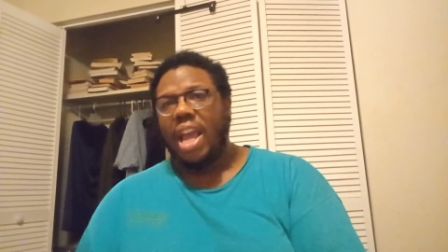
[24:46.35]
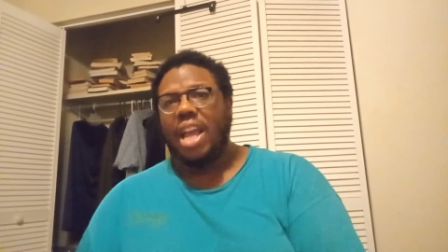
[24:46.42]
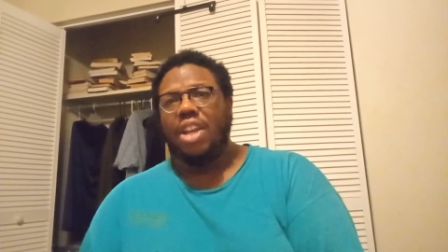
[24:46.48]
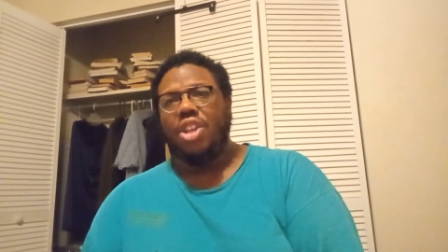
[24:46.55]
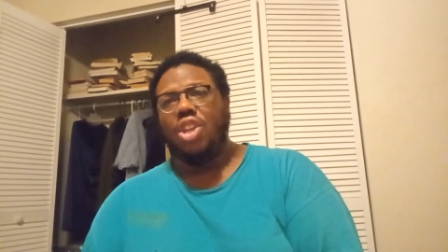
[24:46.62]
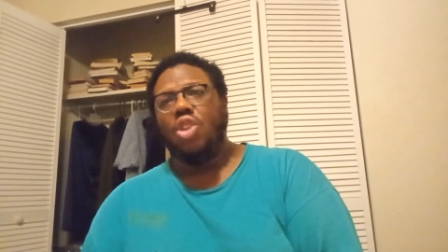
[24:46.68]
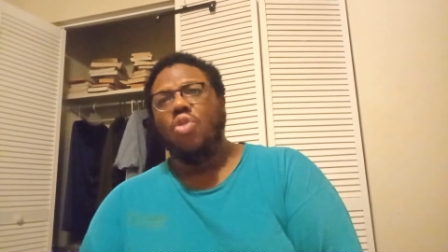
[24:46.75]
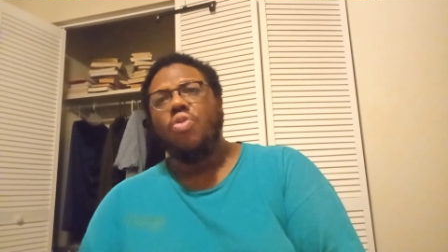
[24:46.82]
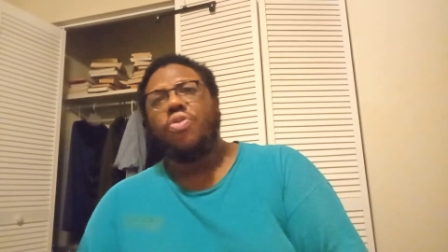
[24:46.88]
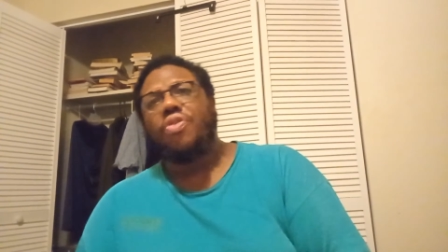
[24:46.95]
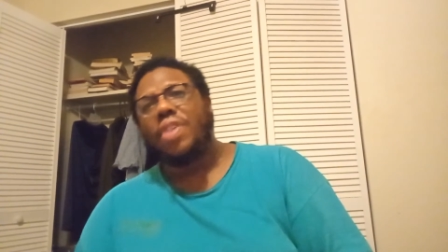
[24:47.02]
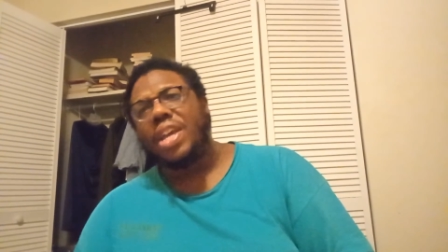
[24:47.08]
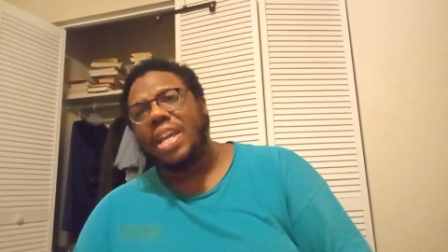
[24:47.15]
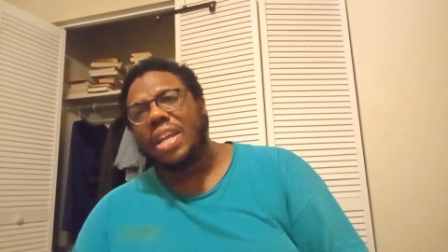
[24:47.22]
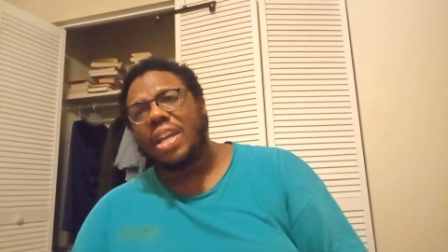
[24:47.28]
And you
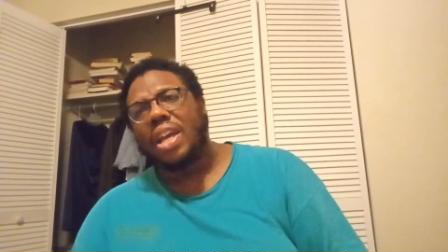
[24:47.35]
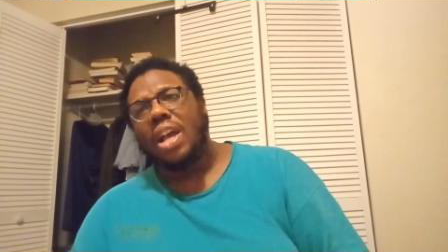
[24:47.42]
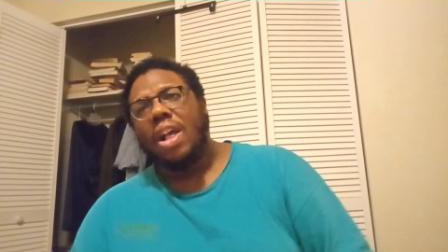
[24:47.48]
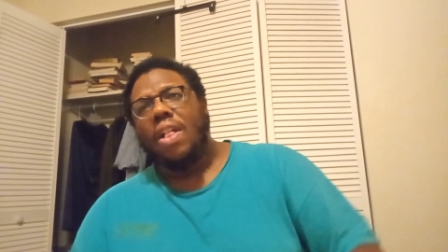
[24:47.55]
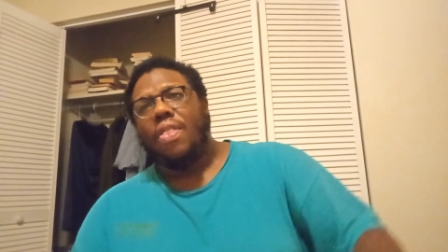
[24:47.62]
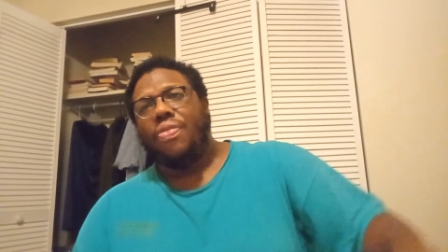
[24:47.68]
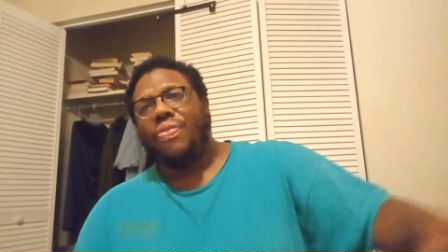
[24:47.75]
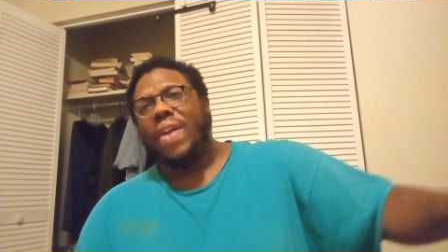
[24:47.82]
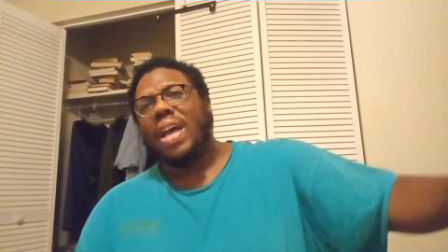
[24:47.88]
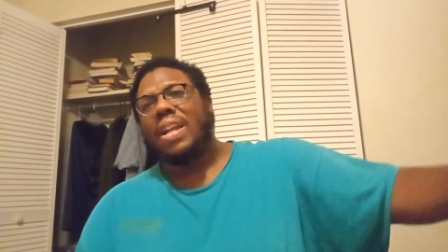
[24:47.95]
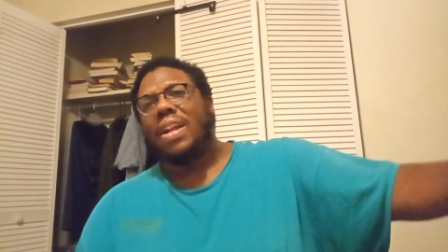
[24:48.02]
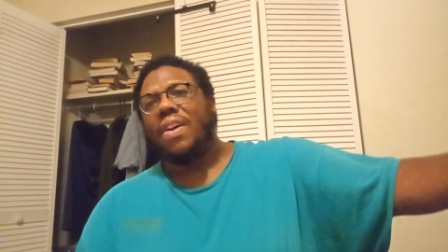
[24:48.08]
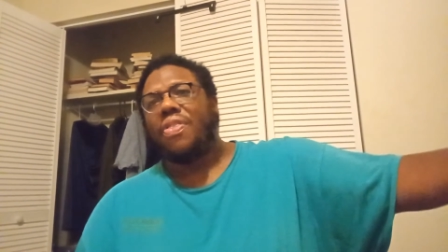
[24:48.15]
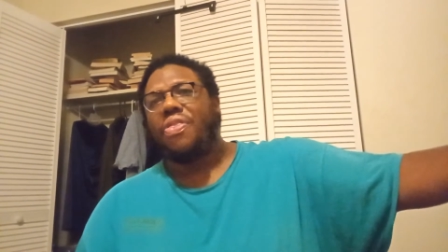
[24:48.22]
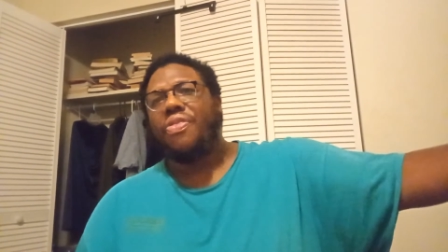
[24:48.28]
think
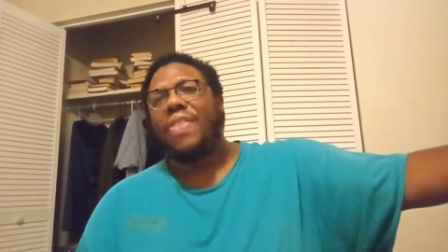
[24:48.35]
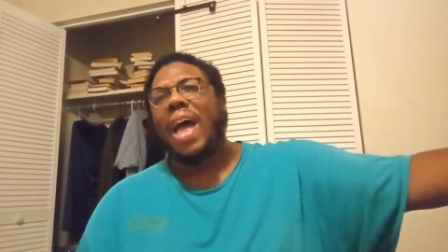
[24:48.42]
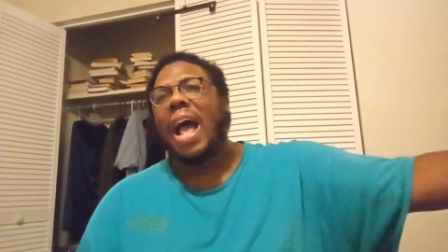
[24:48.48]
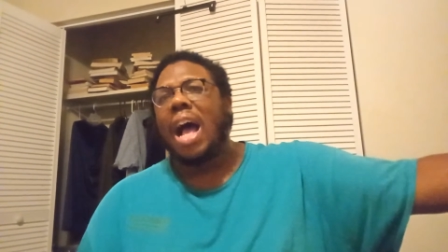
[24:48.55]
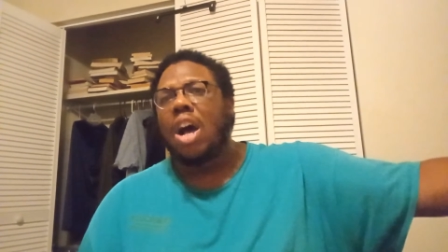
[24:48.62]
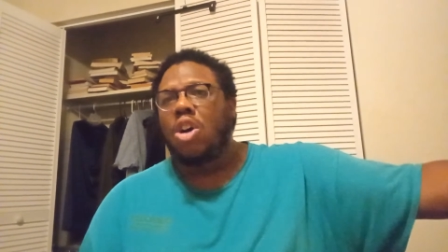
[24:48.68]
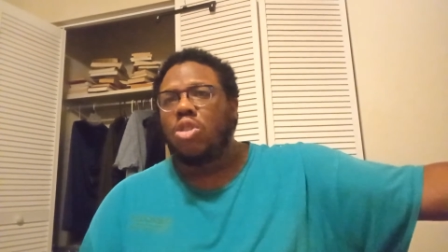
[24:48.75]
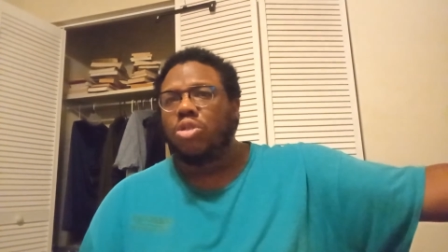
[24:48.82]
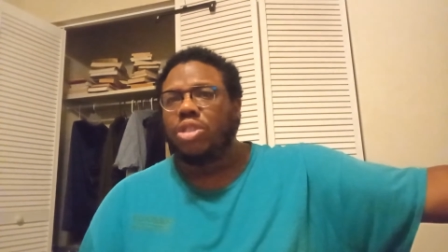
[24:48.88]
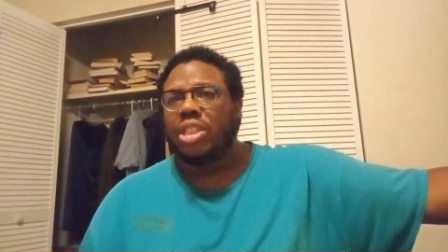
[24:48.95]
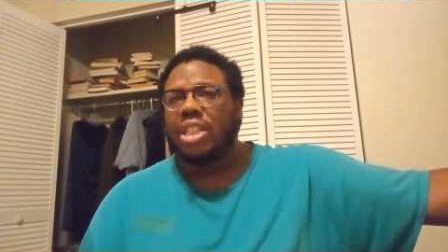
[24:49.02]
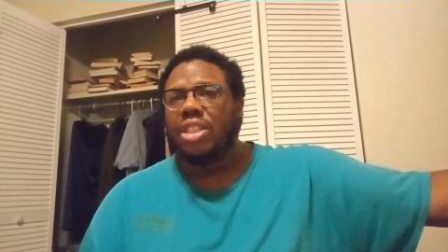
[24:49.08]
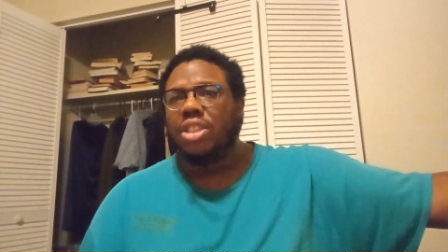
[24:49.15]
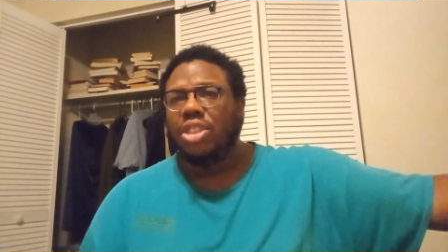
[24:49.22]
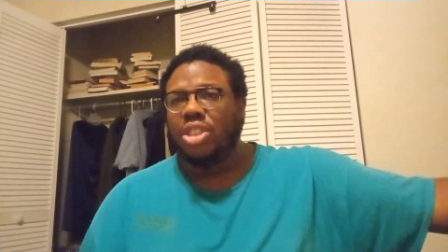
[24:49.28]
that a
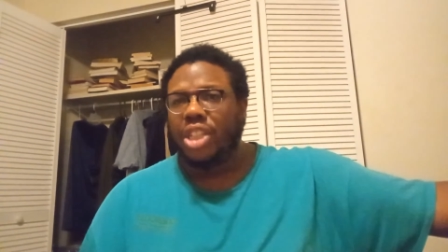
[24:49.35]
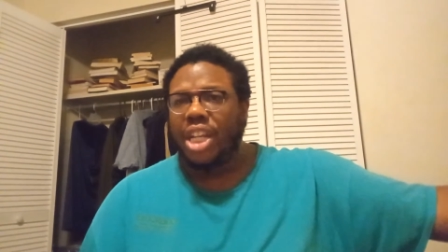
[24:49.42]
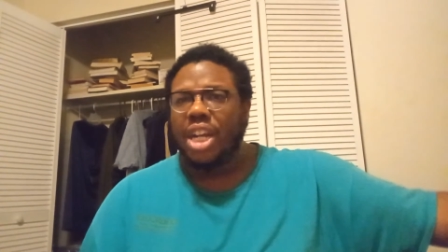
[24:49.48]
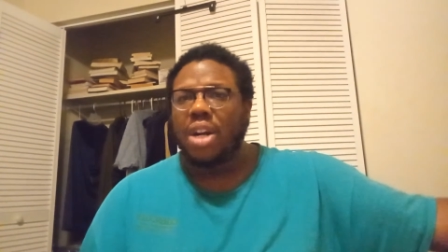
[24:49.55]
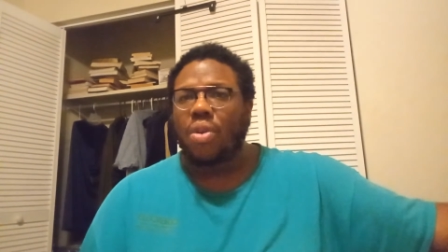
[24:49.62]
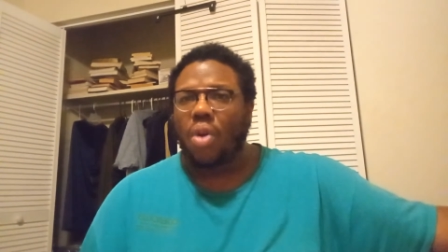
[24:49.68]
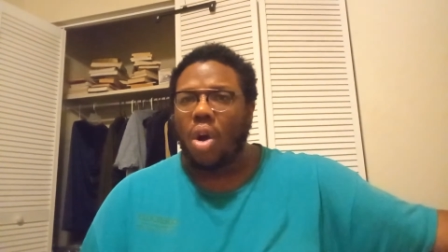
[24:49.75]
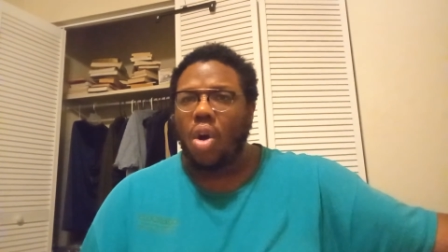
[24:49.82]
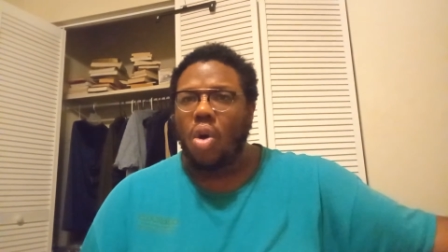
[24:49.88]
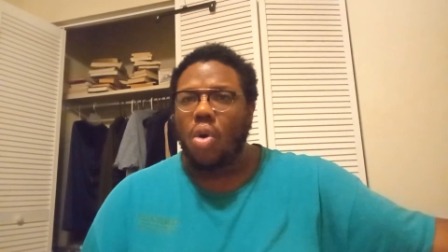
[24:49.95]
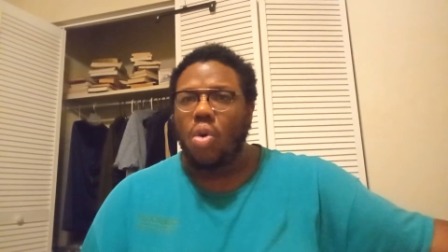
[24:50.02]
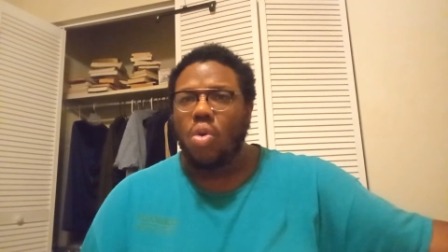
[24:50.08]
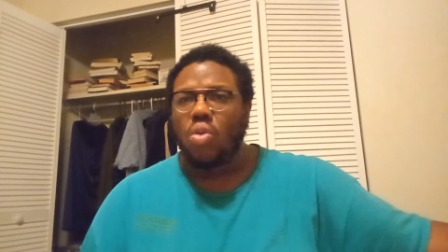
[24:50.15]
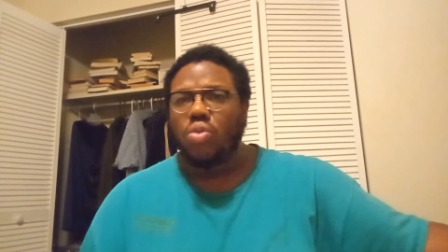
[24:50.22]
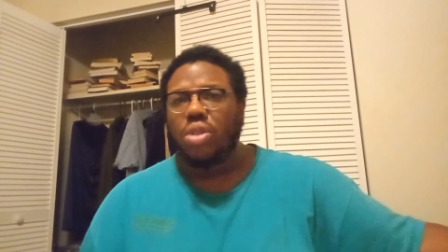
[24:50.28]
thousands year
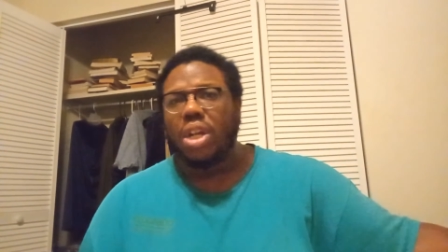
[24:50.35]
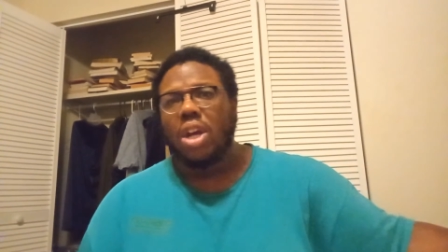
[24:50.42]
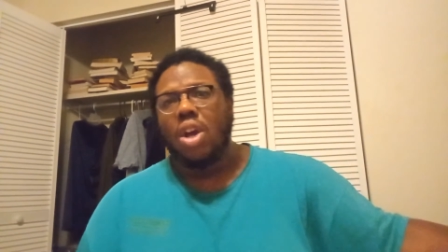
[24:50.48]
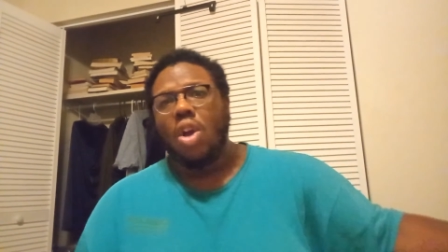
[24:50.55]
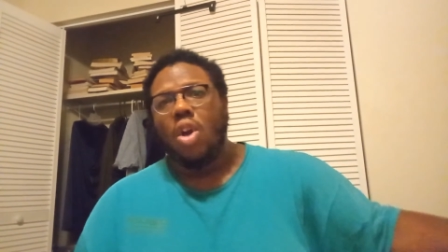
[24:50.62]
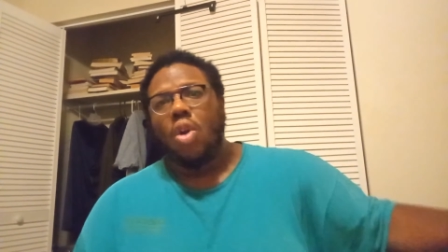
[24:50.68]
old